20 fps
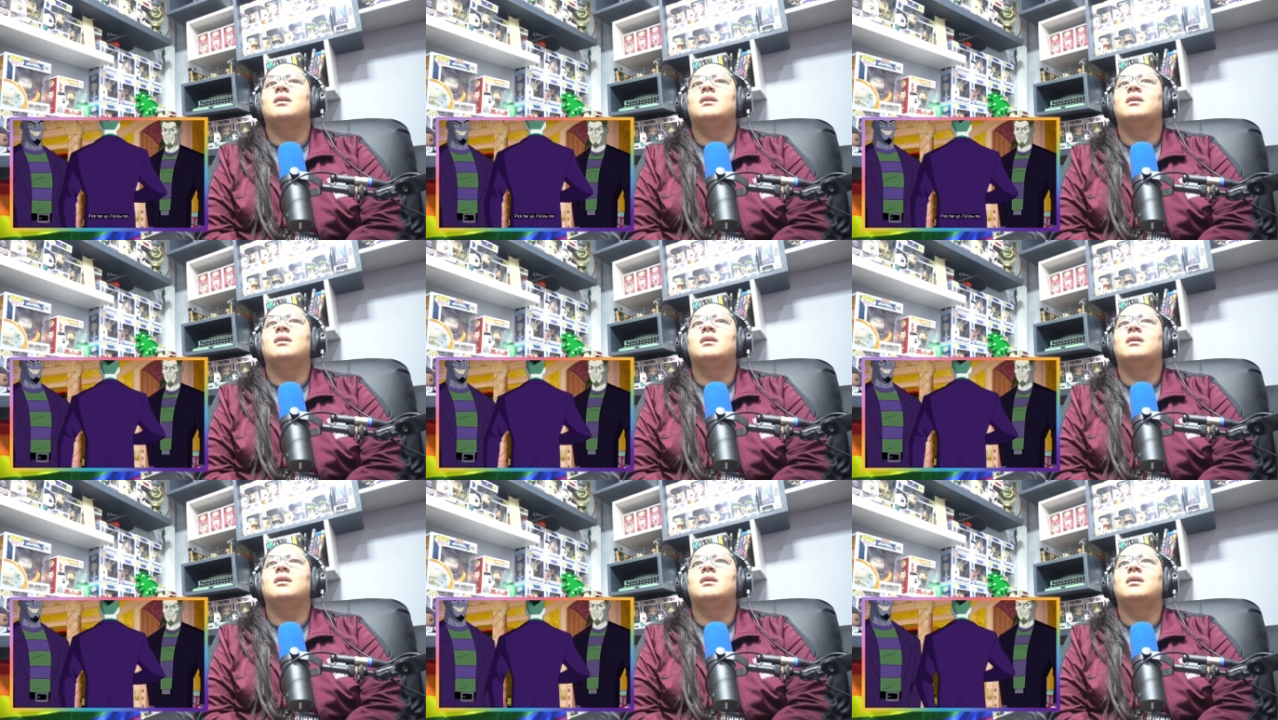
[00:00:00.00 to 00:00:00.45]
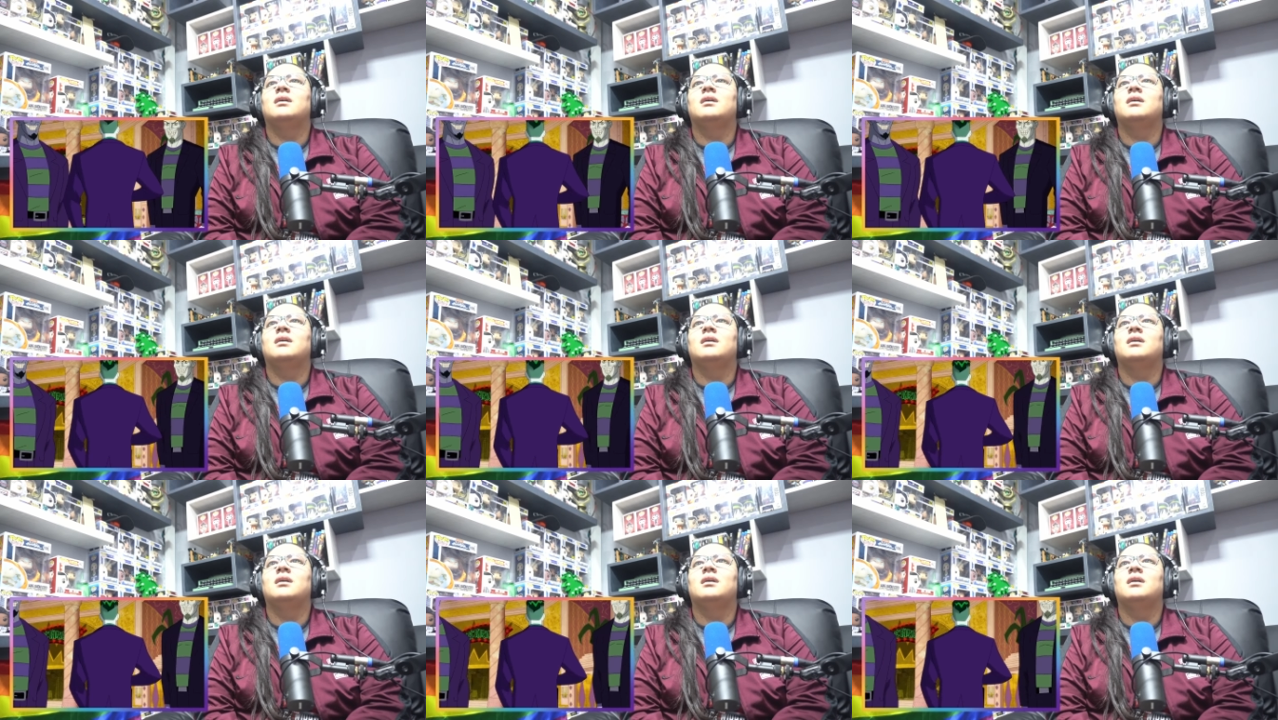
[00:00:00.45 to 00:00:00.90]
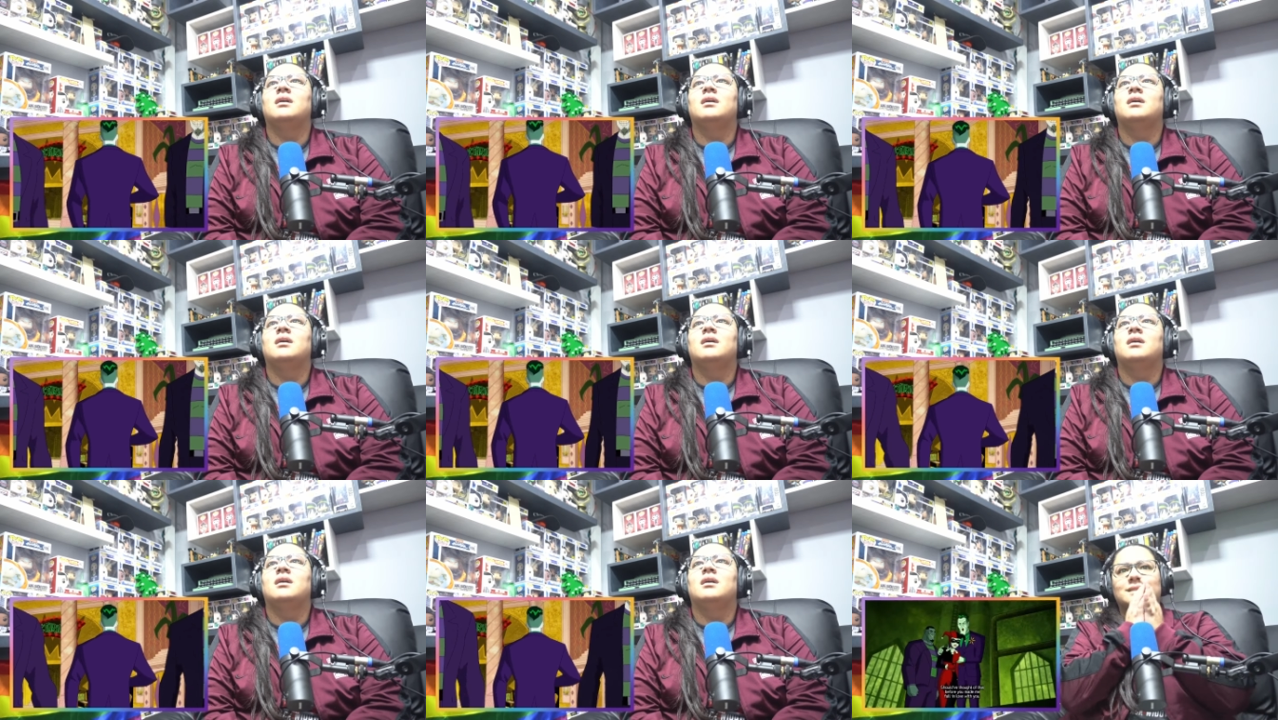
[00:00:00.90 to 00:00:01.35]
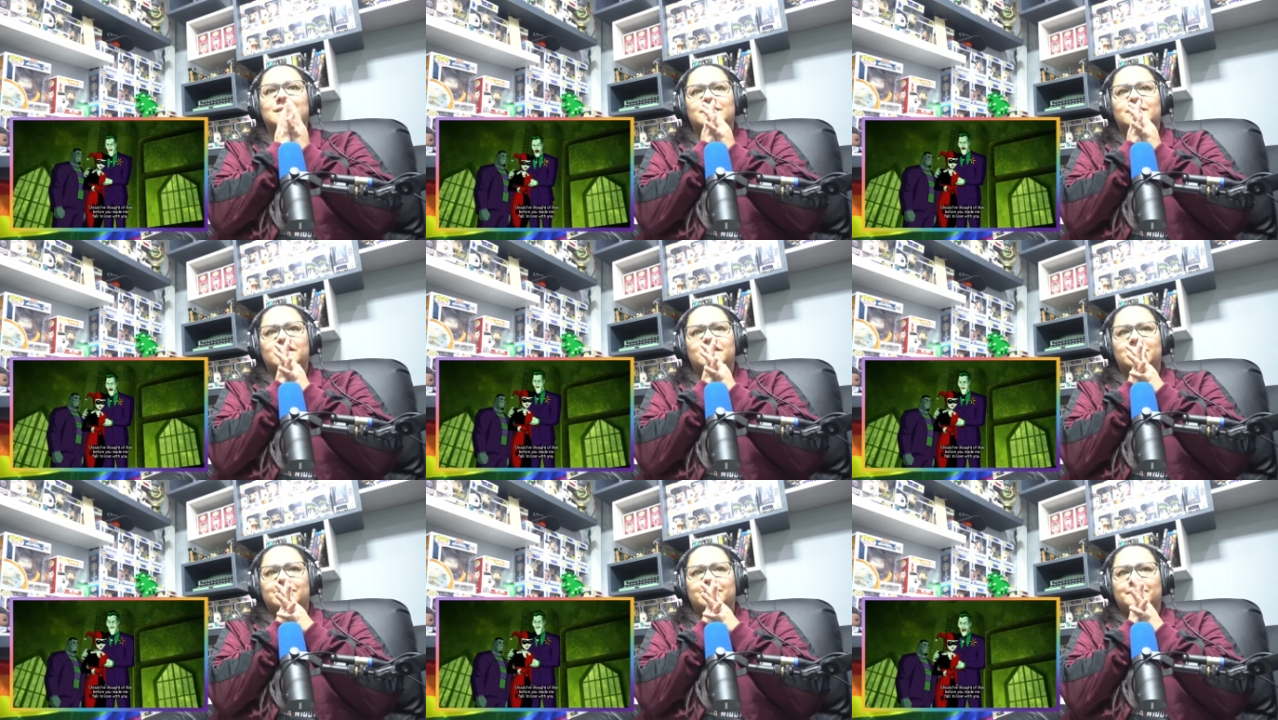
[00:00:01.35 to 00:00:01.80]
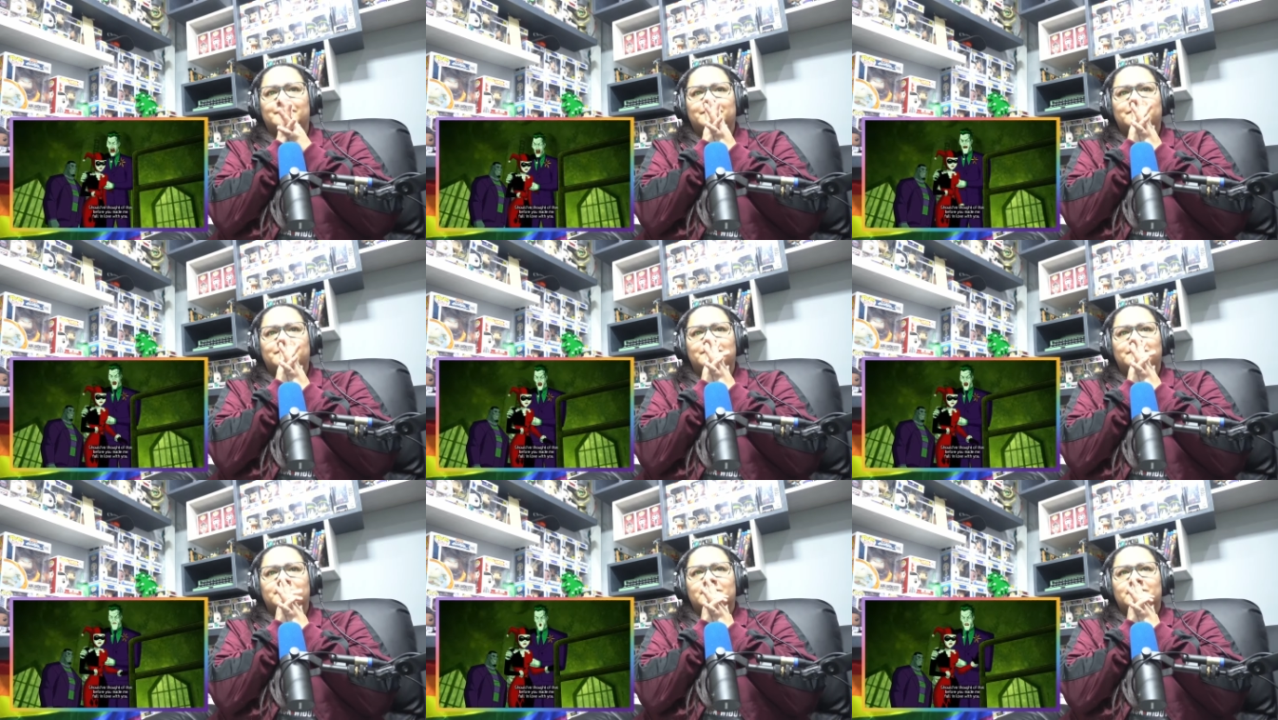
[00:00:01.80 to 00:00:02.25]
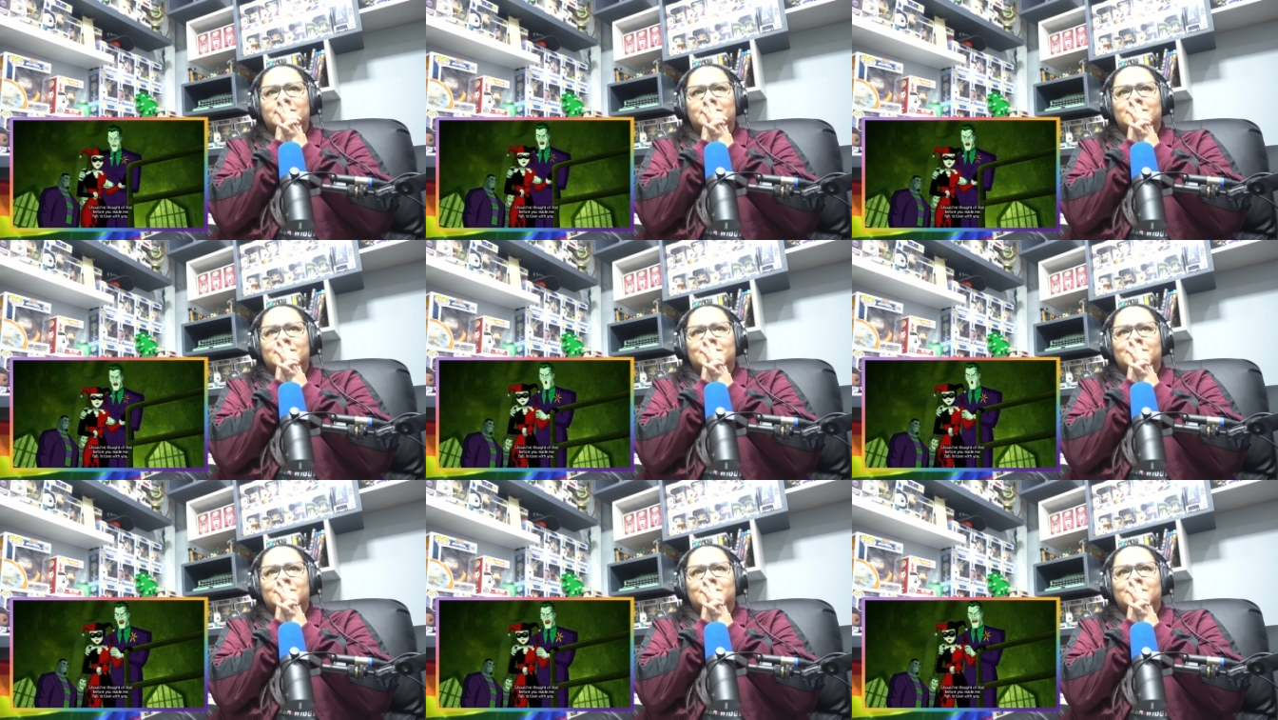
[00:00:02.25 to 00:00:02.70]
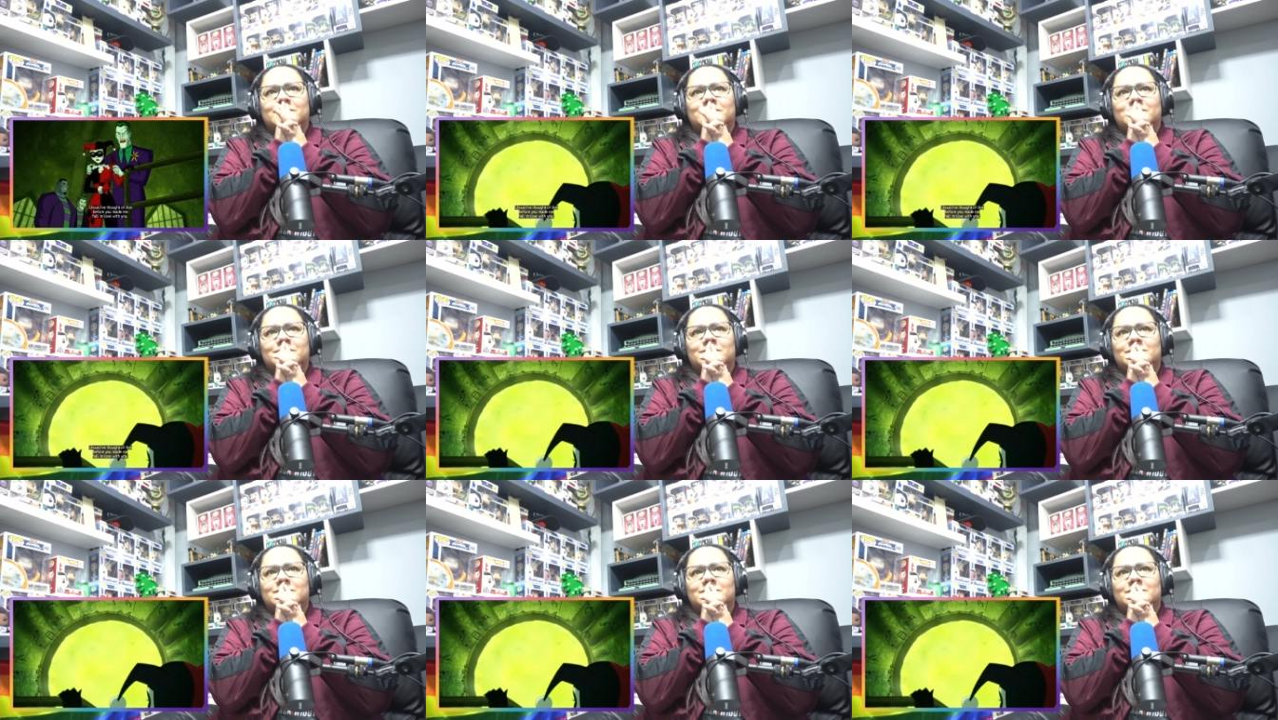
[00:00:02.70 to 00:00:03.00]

me. You made me fall in love with you!